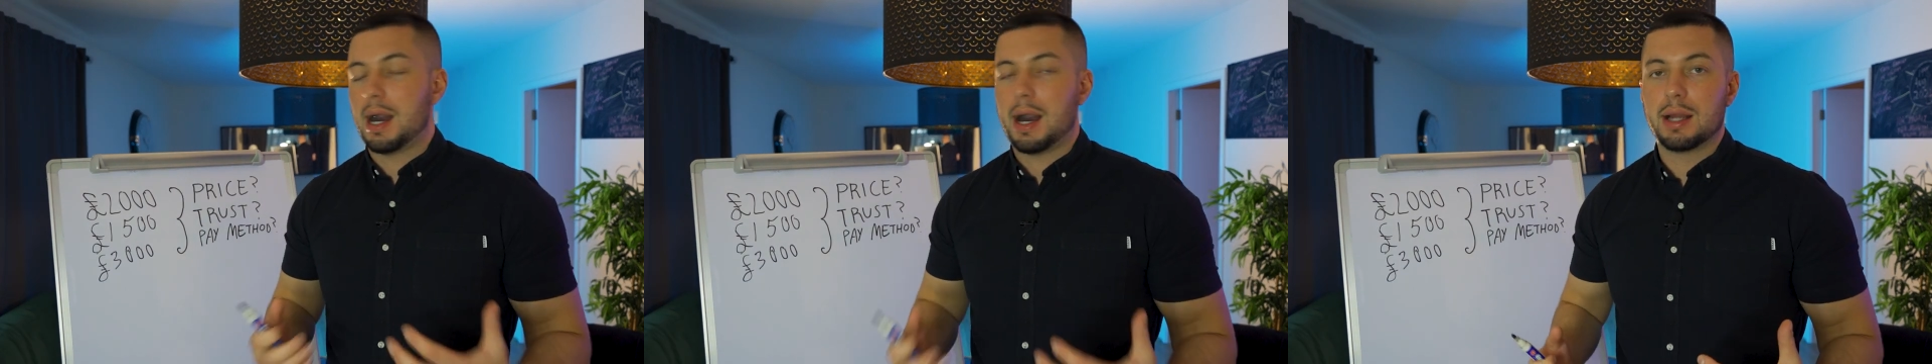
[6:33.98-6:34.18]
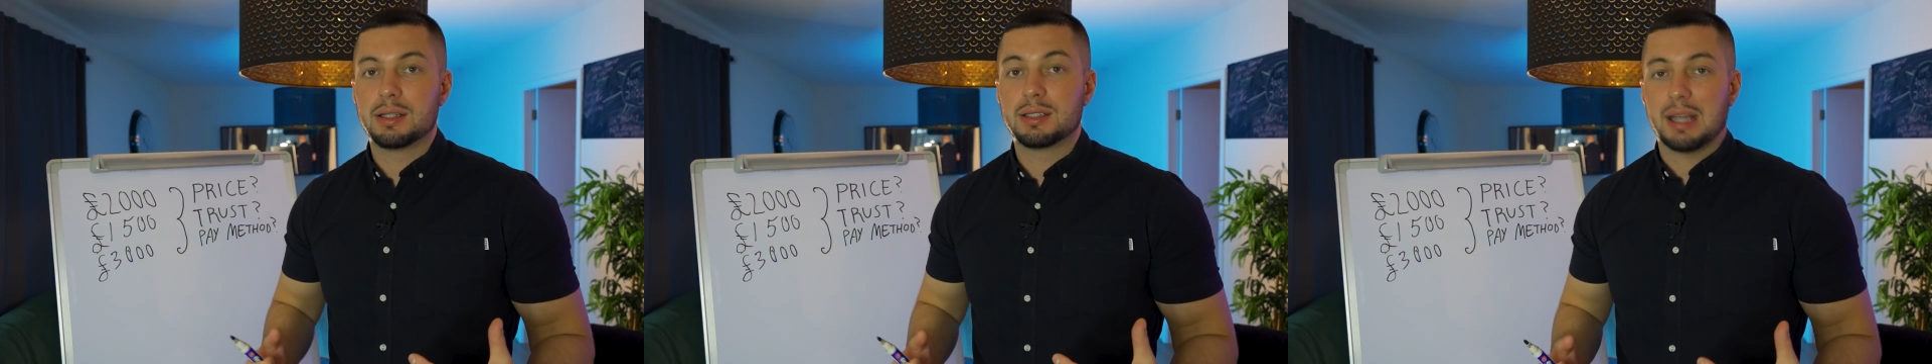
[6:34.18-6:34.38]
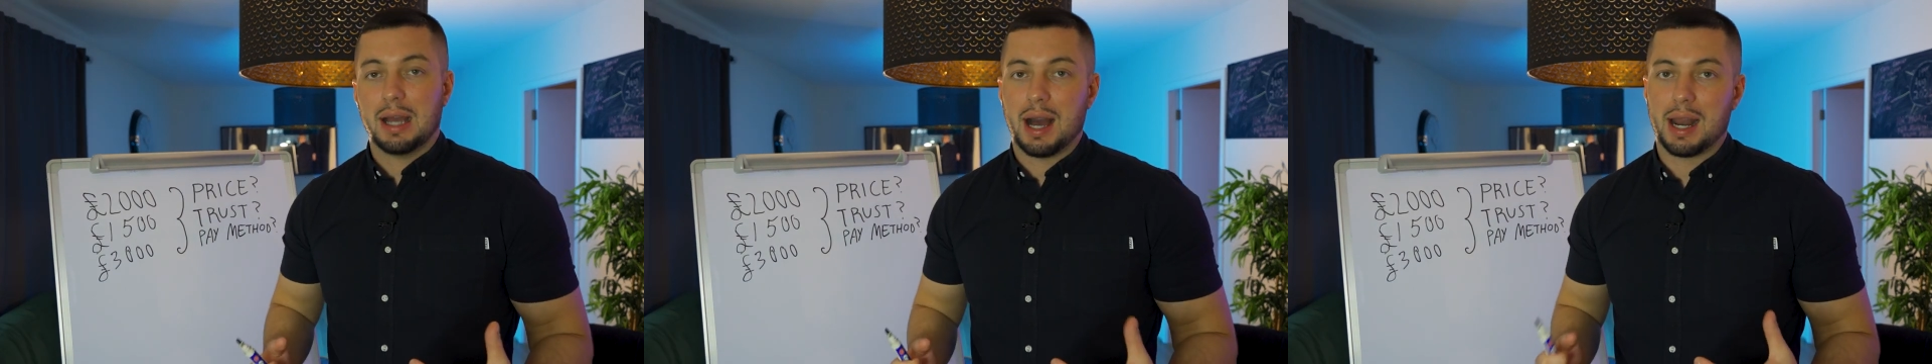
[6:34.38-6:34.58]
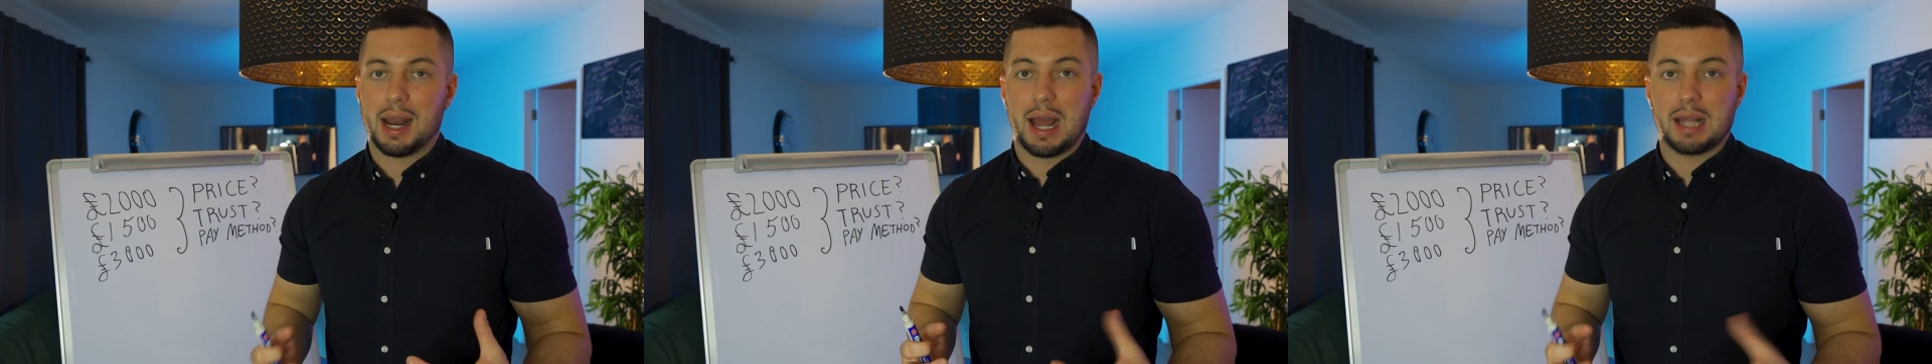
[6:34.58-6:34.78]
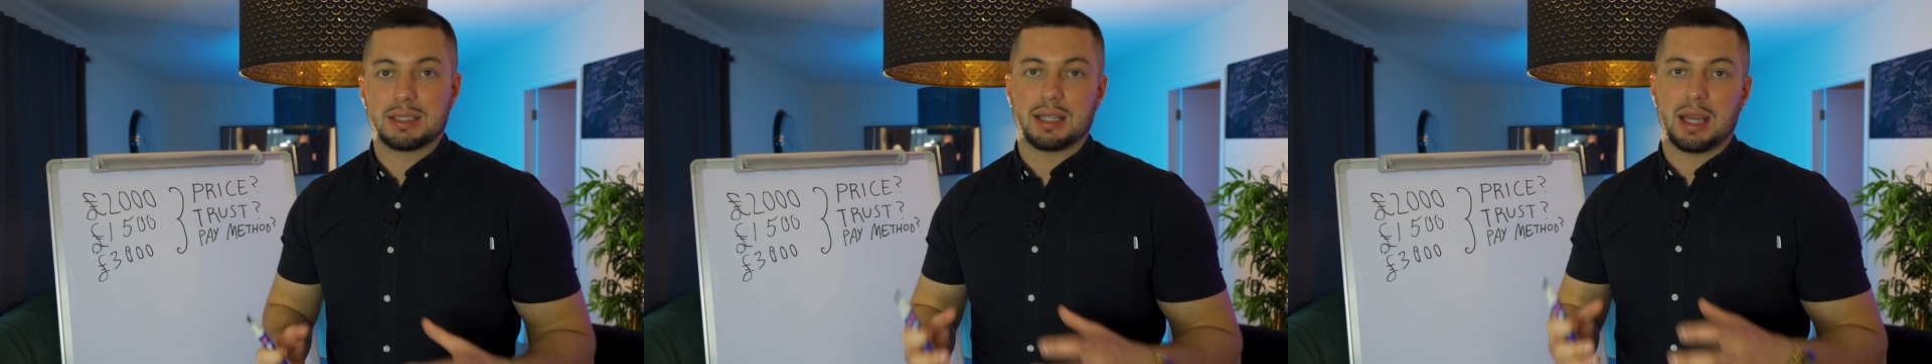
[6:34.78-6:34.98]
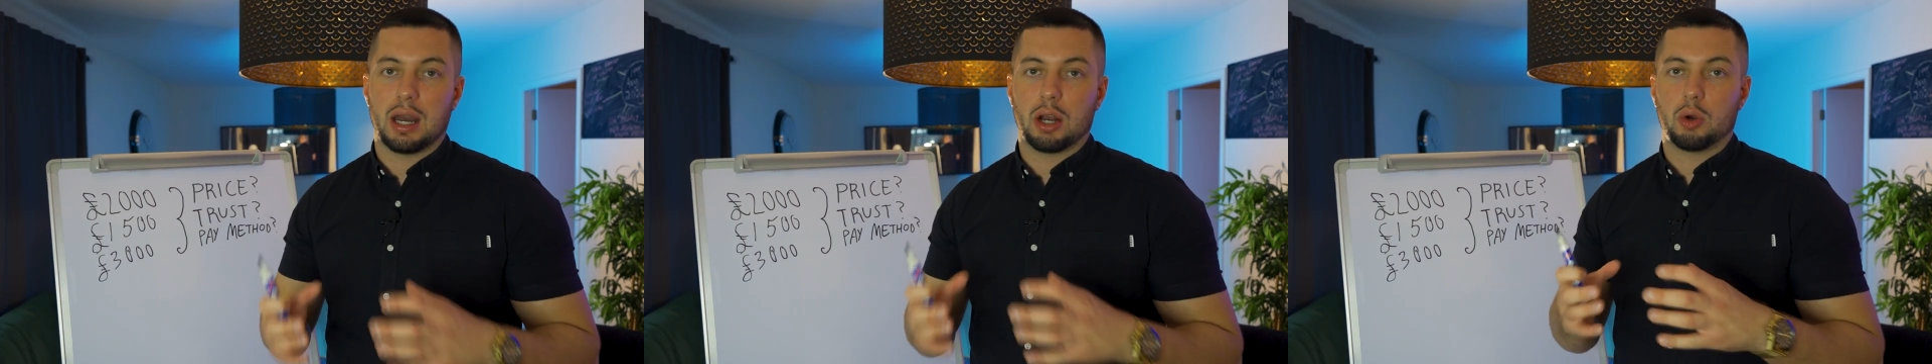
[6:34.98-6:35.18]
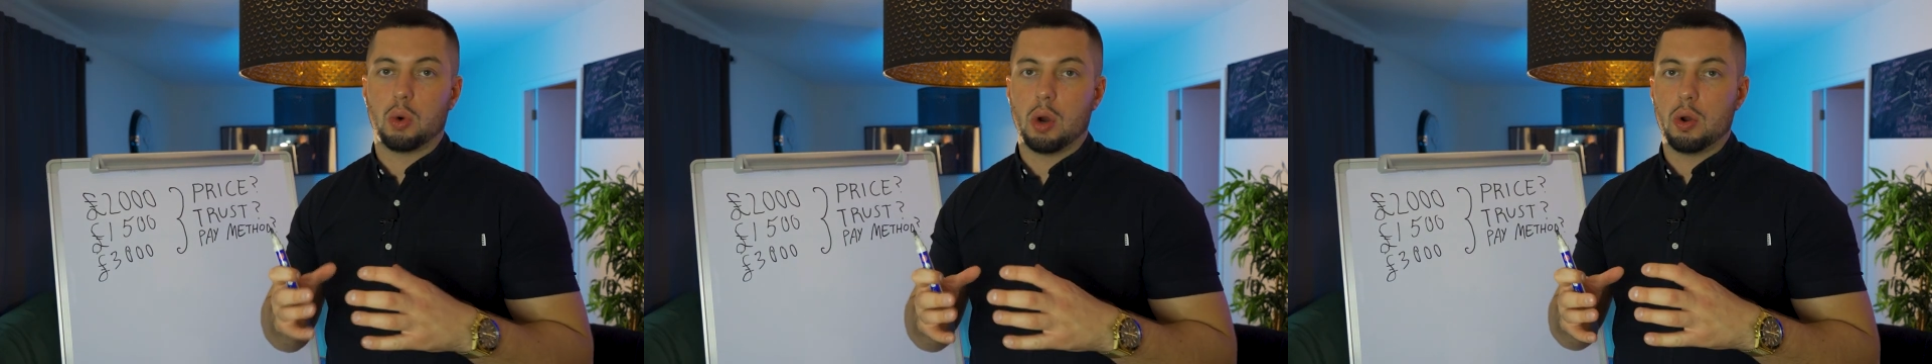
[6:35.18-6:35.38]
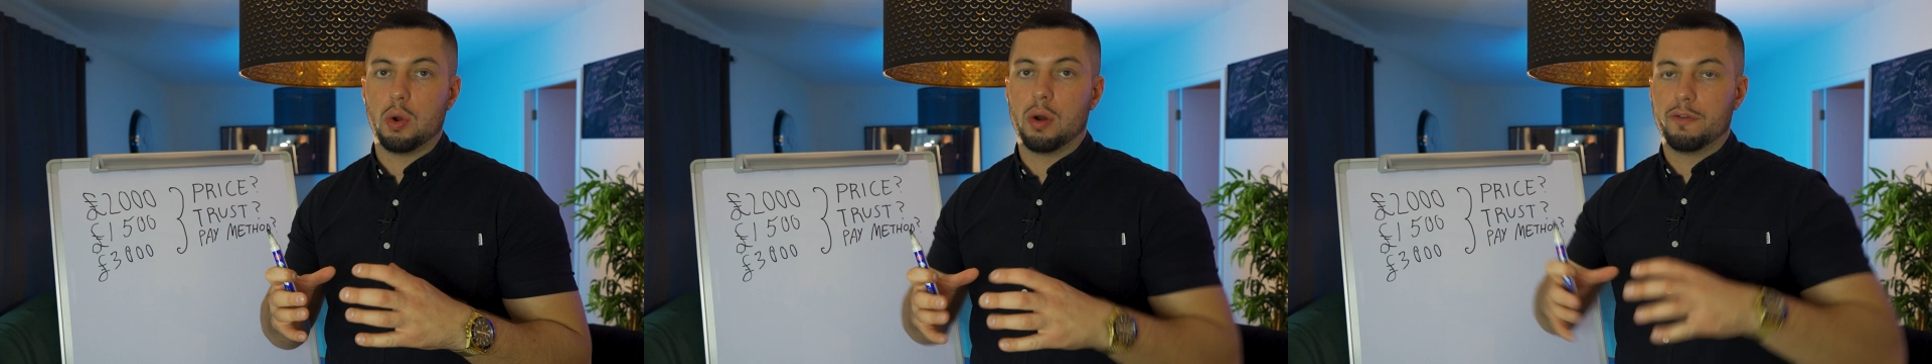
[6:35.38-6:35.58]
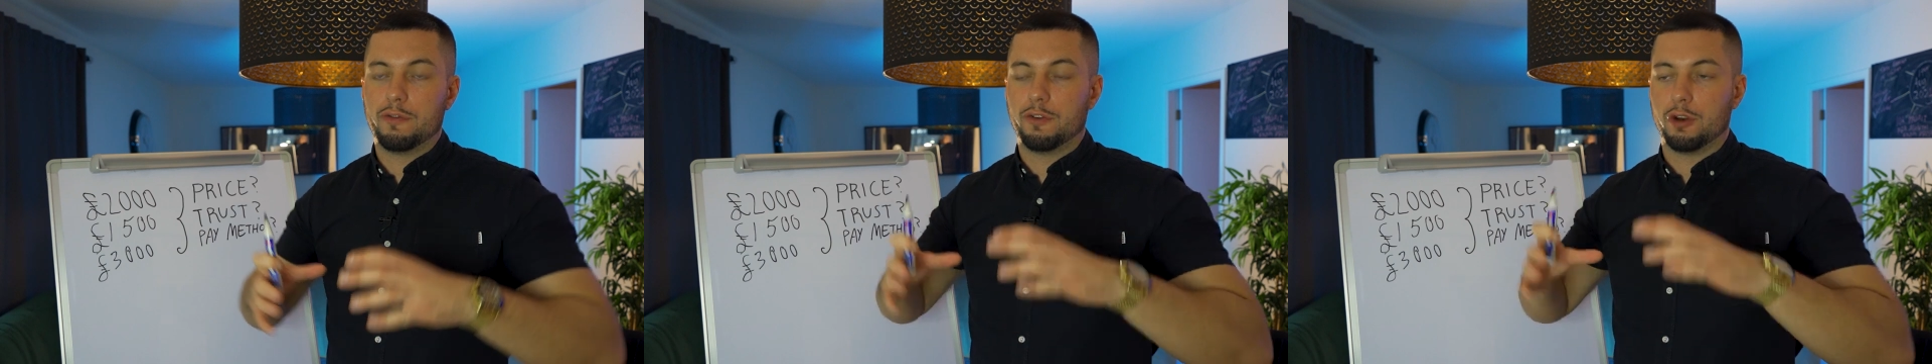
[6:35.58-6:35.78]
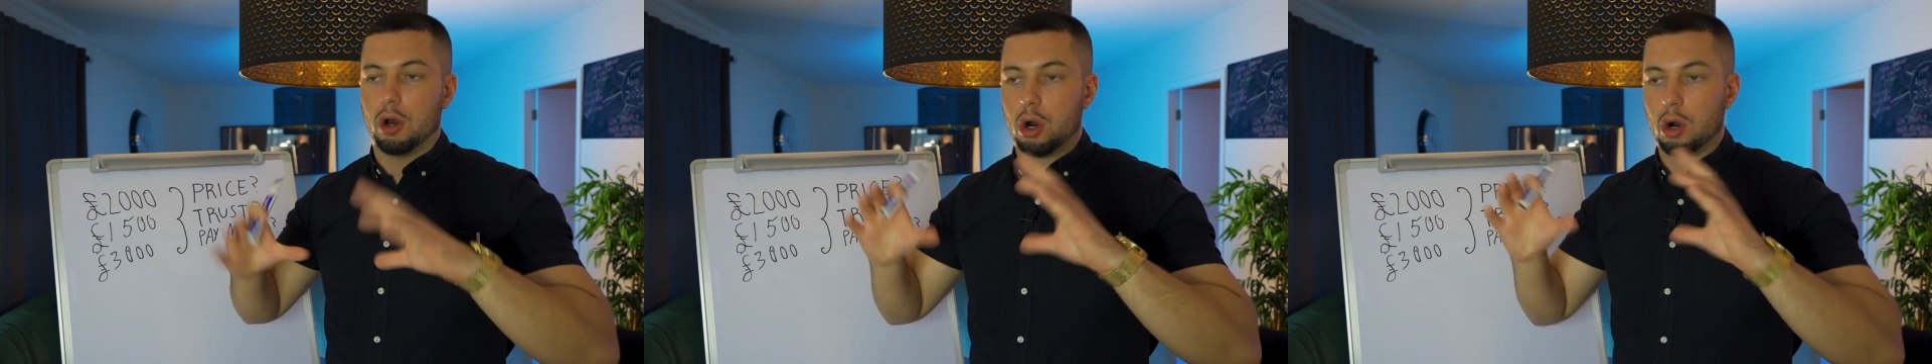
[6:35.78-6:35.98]
And I like to get a quote
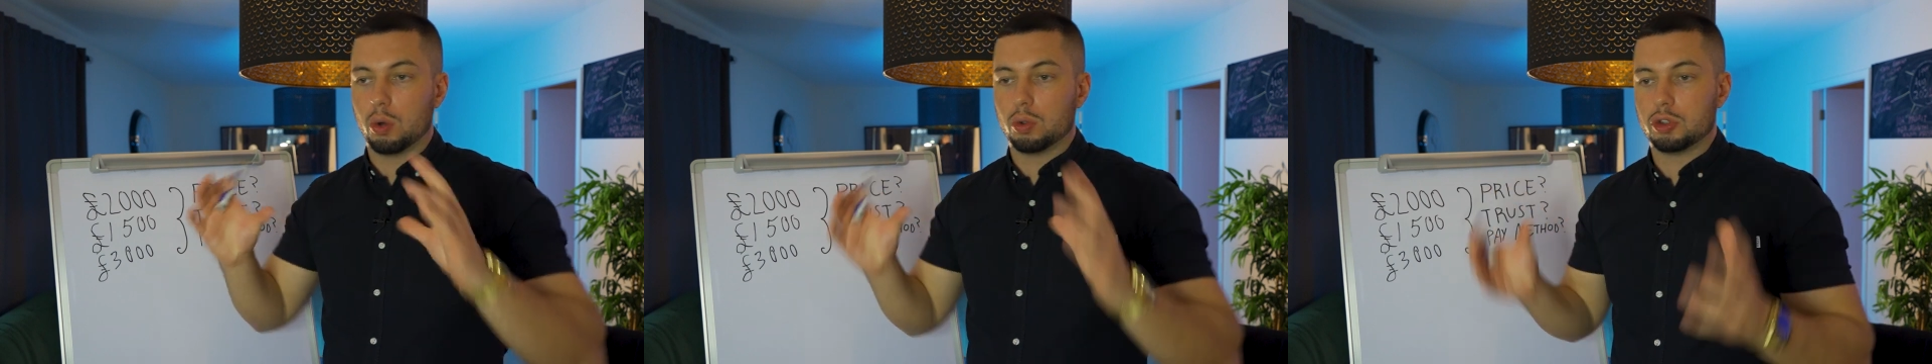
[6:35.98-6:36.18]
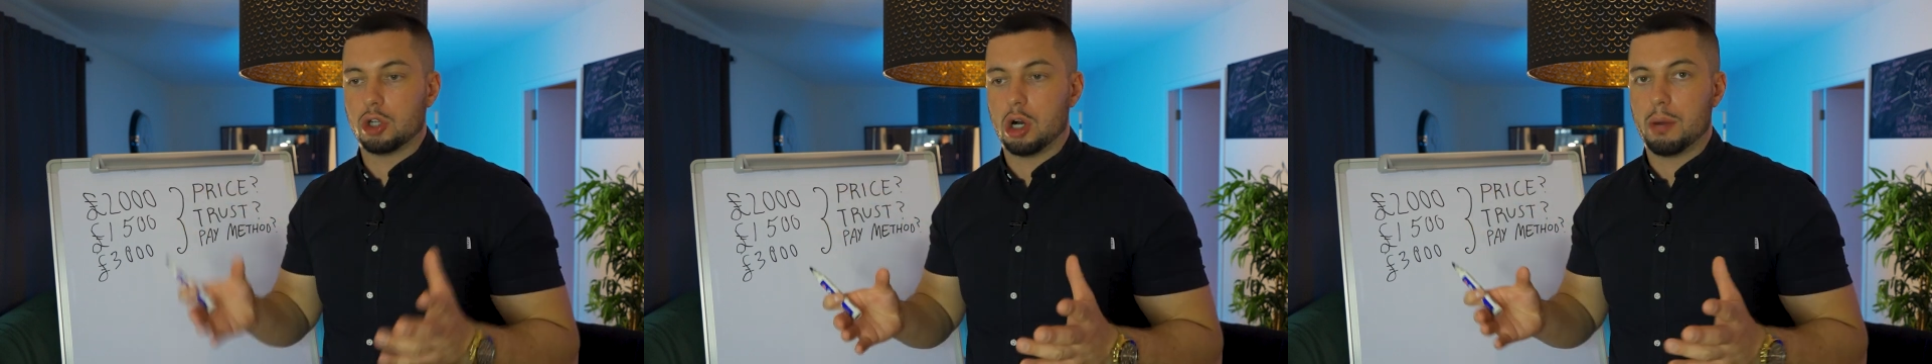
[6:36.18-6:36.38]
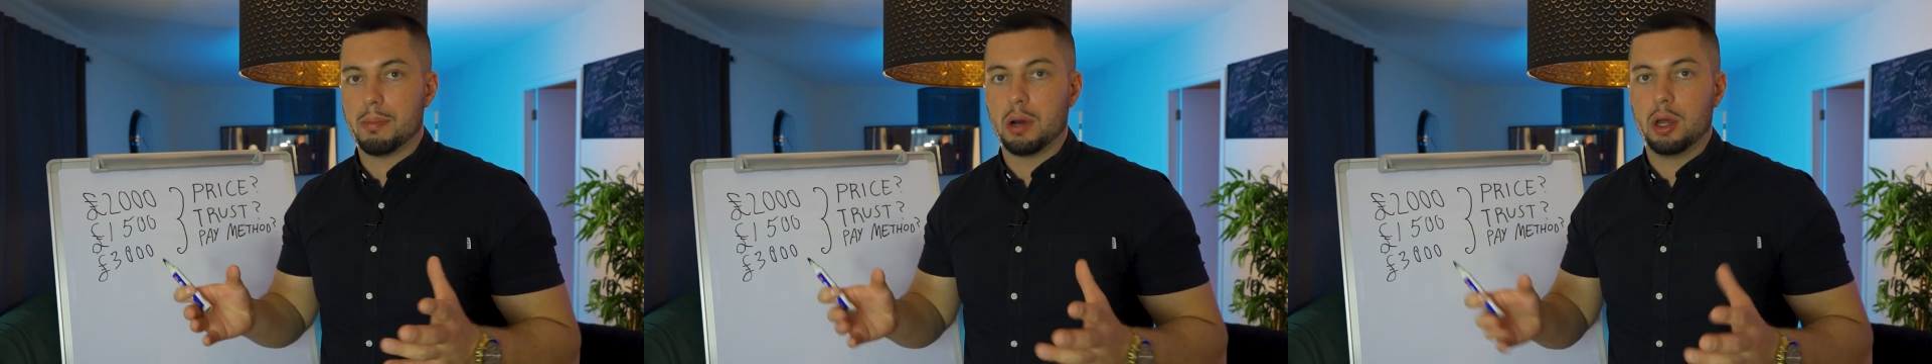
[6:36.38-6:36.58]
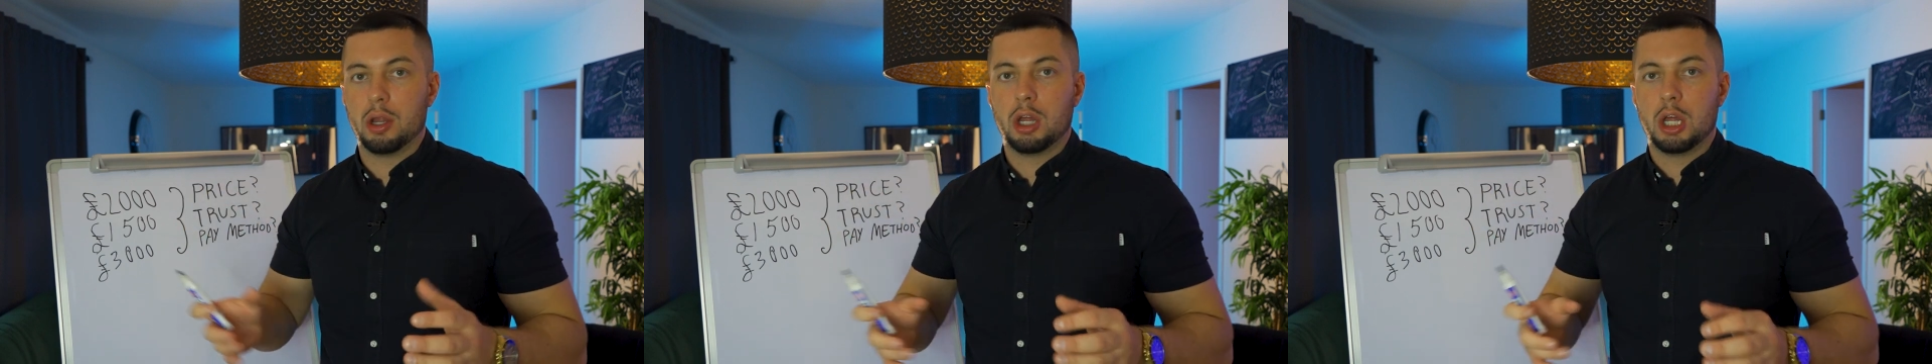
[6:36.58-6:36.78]
for the whole job.